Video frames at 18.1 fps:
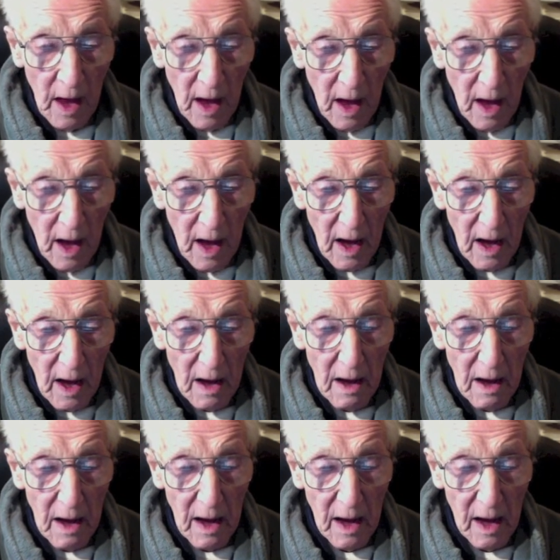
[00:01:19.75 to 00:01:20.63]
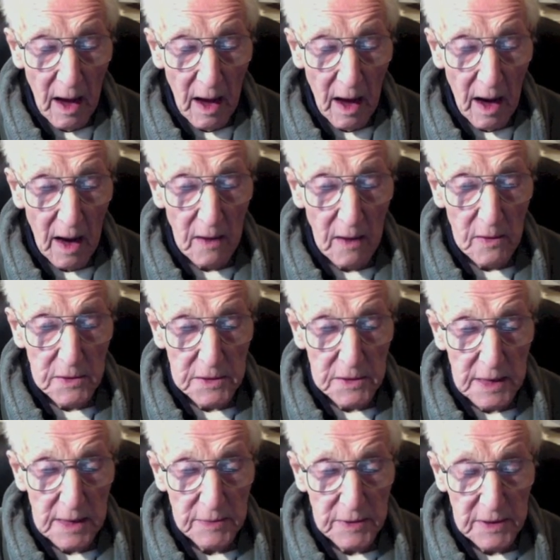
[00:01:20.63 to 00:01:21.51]
I was
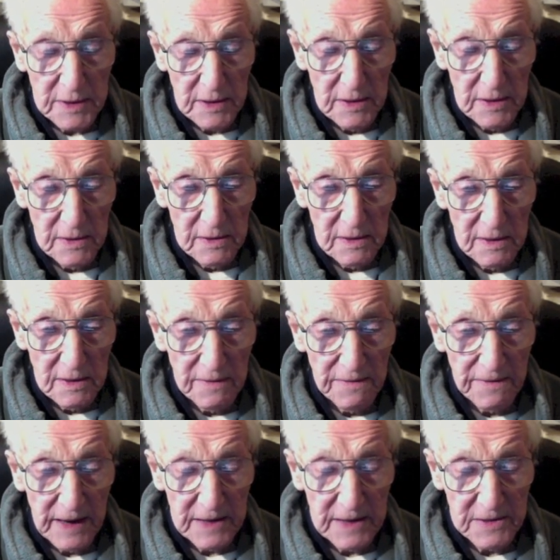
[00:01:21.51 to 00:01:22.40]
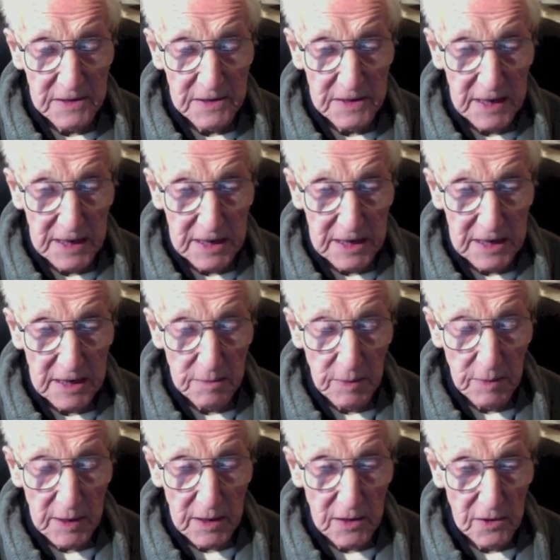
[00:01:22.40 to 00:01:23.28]
absolutely fascinated
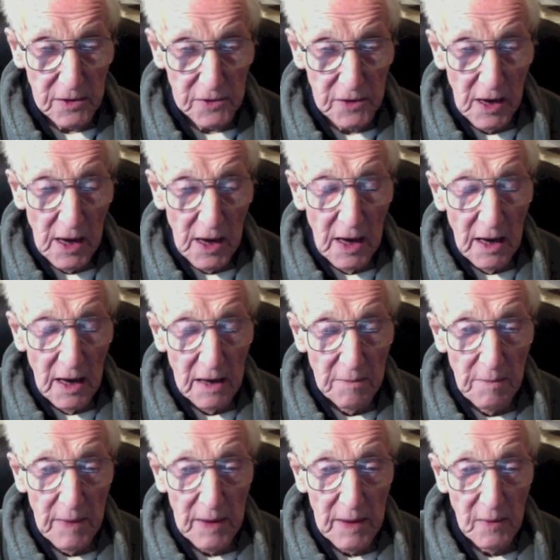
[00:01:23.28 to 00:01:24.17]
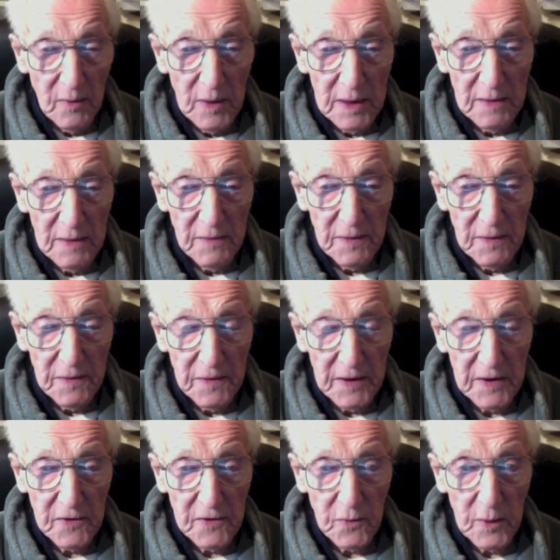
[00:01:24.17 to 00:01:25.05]
because one of the
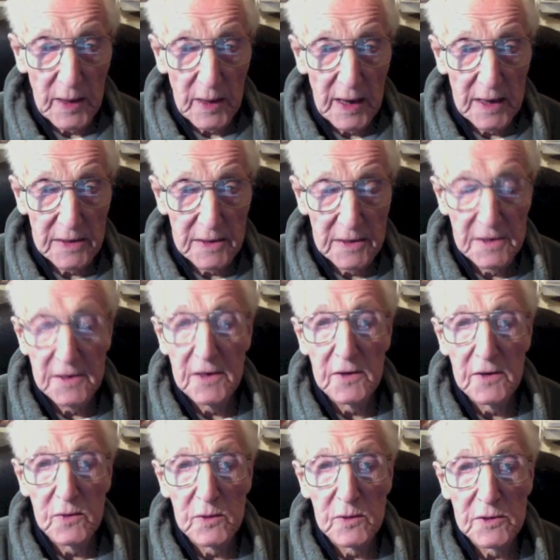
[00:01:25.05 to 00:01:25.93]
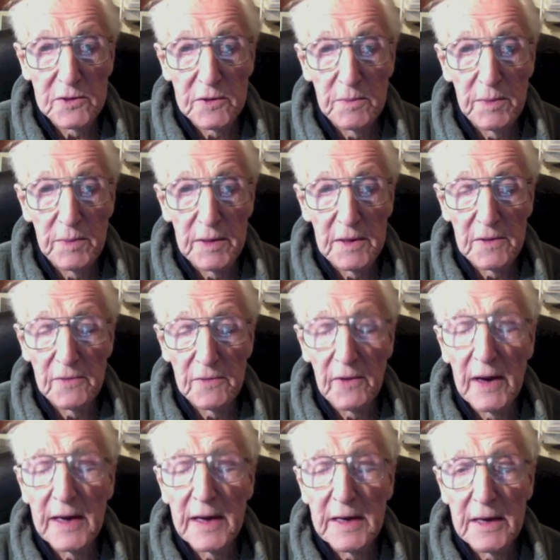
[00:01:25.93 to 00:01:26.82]
things we had to do was to build
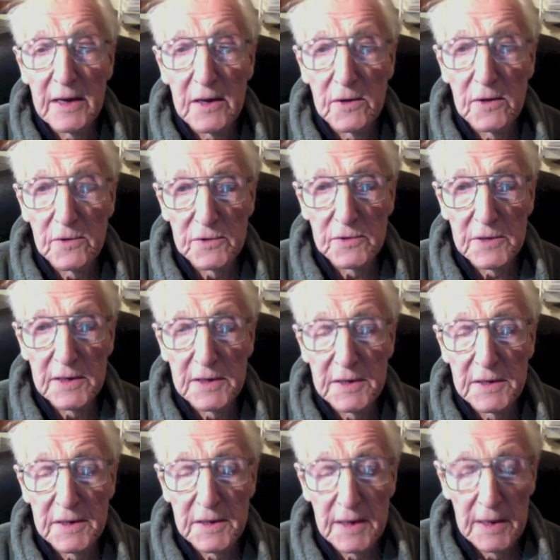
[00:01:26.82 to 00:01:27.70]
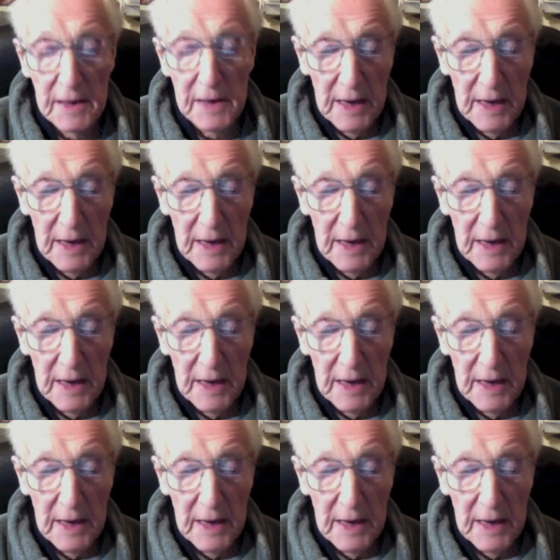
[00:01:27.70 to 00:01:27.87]
radios, and